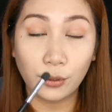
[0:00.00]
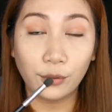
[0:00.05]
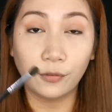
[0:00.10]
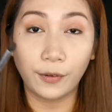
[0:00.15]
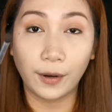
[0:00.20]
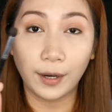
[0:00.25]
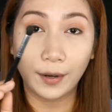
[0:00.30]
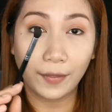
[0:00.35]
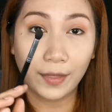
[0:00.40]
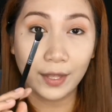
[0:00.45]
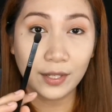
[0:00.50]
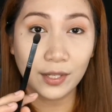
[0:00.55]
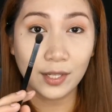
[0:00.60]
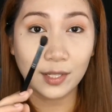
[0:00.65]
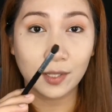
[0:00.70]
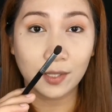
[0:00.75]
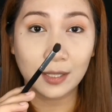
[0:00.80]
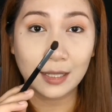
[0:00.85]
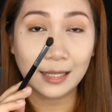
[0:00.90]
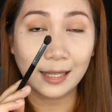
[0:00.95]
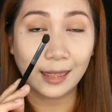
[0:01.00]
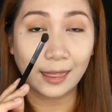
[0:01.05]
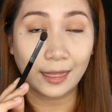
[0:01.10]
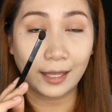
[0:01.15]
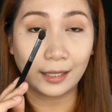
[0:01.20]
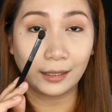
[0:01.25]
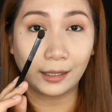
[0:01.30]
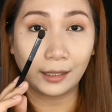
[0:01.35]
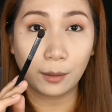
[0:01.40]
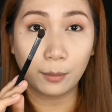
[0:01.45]
So far, this is a
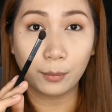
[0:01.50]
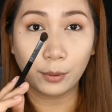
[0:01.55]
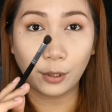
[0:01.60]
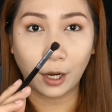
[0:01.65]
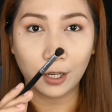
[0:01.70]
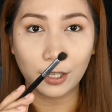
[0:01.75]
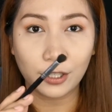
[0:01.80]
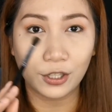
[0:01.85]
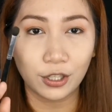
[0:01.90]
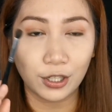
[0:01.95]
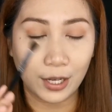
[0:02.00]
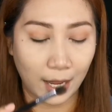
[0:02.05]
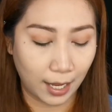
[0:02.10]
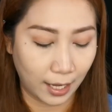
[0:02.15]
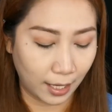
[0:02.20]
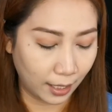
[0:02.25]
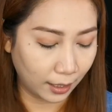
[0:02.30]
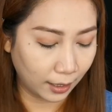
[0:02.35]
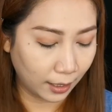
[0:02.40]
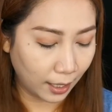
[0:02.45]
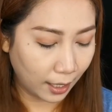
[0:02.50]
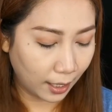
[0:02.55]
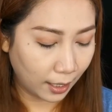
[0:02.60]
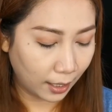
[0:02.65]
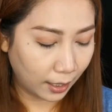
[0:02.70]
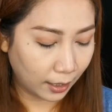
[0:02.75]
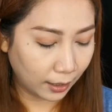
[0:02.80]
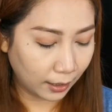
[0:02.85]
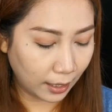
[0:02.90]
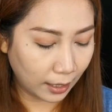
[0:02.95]
synthetic brush and
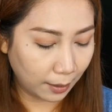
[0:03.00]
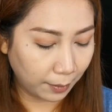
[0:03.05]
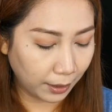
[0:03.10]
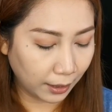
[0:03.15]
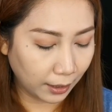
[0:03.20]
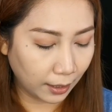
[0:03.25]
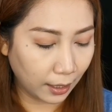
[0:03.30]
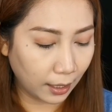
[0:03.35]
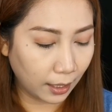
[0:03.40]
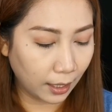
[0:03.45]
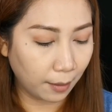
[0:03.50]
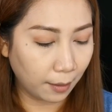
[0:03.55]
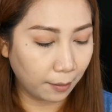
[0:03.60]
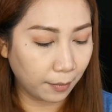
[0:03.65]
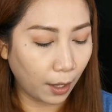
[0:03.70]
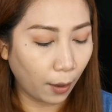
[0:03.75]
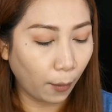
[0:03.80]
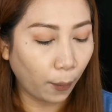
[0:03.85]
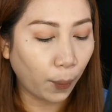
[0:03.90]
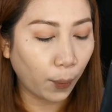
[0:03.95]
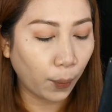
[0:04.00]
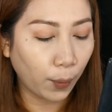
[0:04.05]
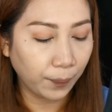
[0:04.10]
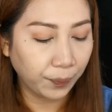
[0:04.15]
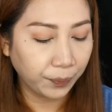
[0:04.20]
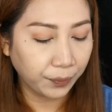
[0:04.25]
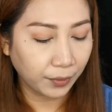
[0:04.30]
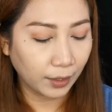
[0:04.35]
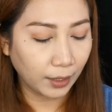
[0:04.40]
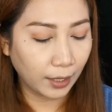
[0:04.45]
hindi naman
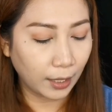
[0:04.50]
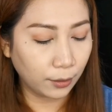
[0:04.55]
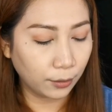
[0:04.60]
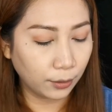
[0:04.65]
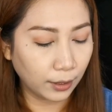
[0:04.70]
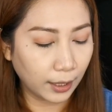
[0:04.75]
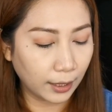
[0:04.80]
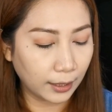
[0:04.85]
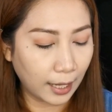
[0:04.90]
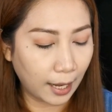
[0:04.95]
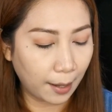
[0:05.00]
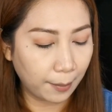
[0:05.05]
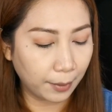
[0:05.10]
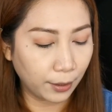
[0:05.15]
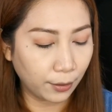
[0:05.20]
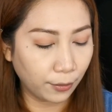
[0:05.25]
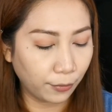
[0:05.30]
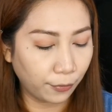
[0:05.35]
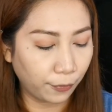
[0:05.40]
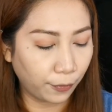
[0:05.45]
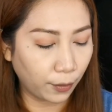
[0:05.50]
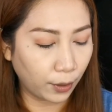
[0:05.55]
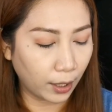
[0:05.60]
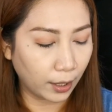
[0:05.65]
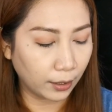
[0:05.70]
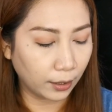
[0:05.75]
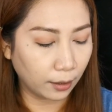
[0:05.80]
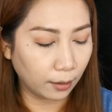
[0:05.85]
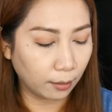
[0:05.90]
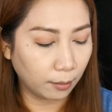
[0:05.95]
ganun kadami yung
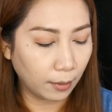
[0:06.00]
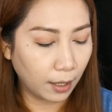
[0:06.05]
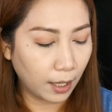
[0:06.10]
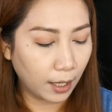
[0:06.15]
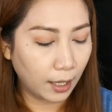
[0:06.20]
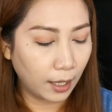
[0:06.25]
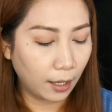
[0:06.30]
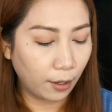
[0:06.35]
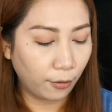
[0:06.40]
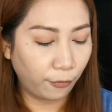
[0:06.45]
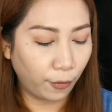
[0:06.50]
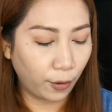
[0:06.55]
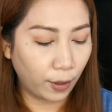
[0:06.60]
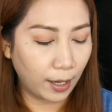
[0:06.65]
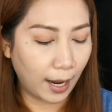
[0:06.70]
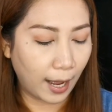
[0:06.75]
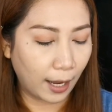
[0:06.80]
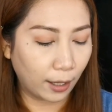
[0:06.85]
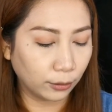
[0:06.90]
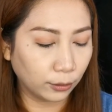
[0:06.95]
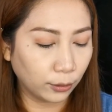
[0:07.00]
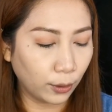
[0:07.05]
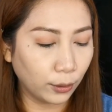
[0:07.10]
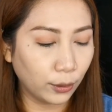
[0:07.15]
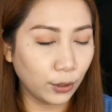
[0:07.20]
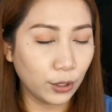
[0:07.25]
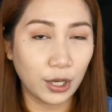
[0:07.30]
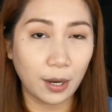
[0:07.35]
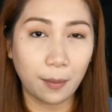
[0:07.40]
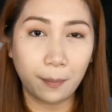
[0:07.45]
fallout.
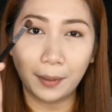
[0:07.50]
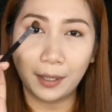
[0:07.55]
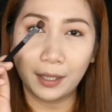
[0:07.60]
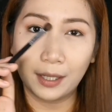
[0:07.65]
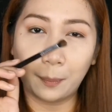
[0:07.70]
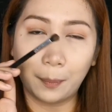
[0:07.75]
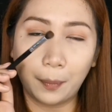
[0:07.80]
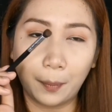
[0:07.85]
Although, syempre,